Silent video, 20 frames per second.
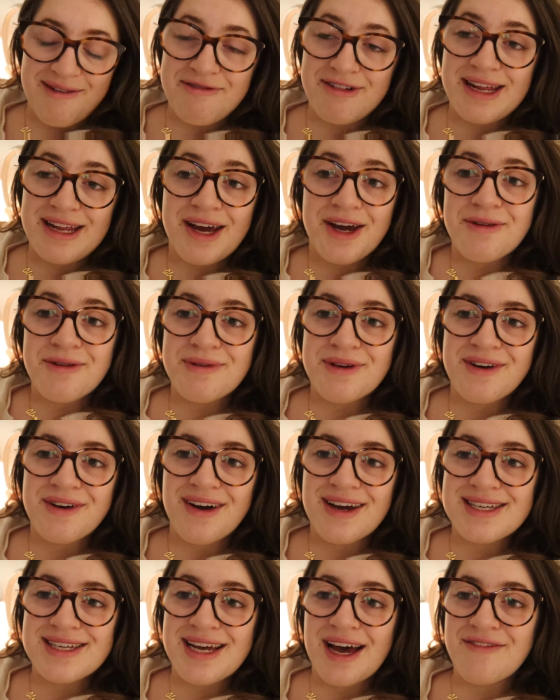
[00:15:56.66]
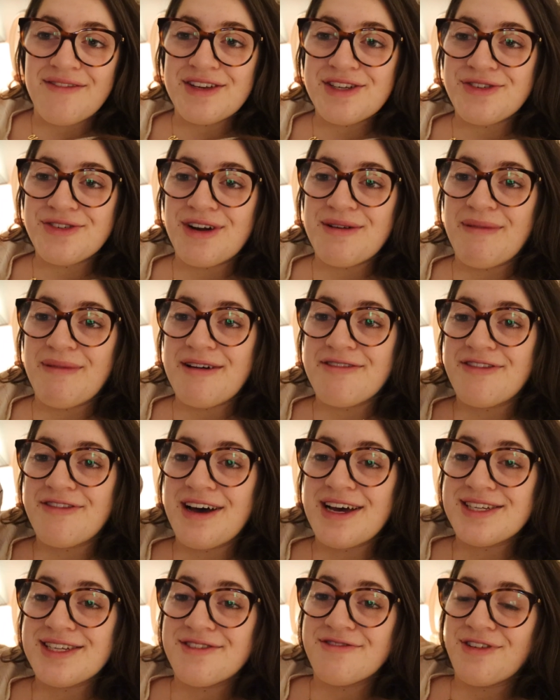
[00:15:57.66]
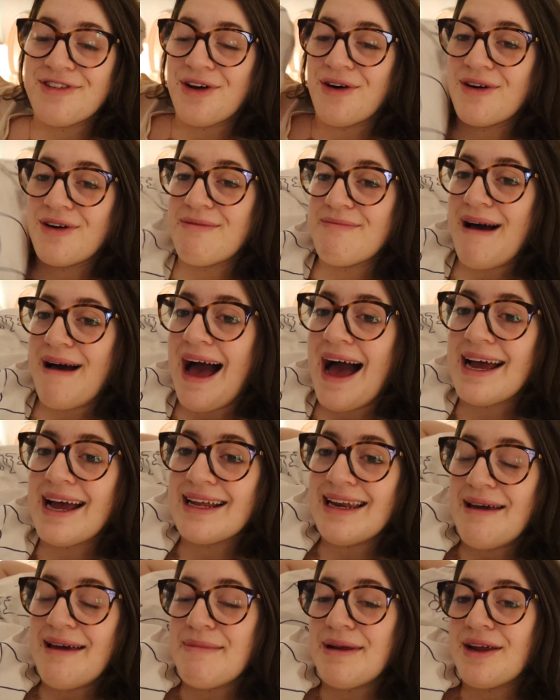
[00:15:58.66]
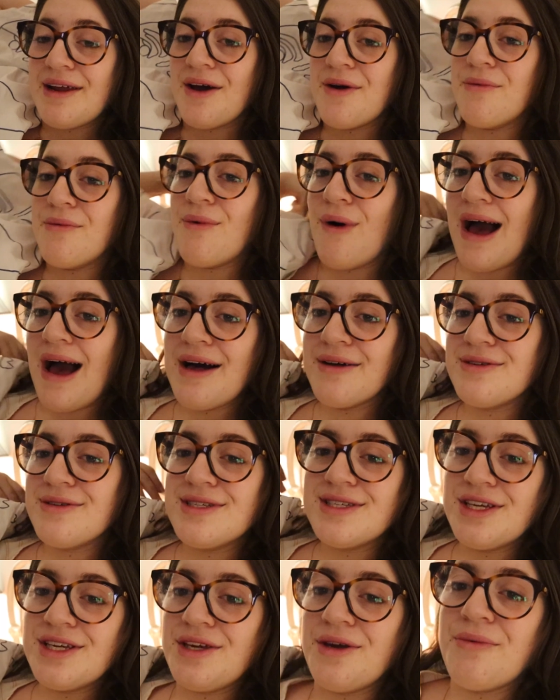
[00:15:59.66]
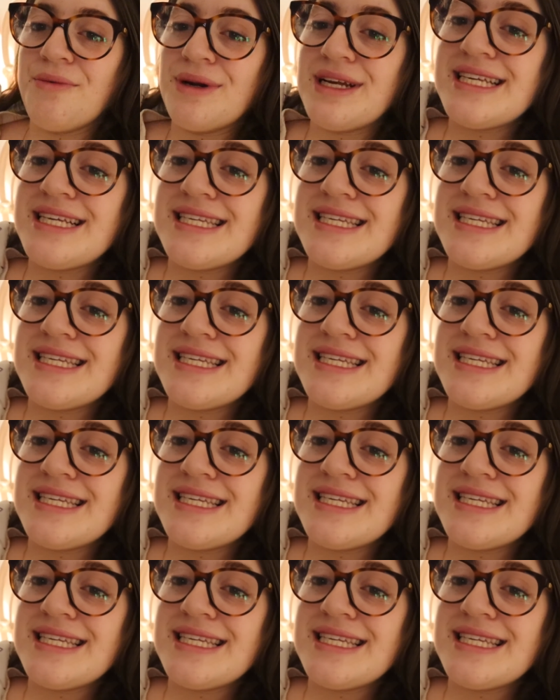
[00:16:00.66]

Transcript: really hope you guys have enjoyed my first vlog back. Let me know what else you want to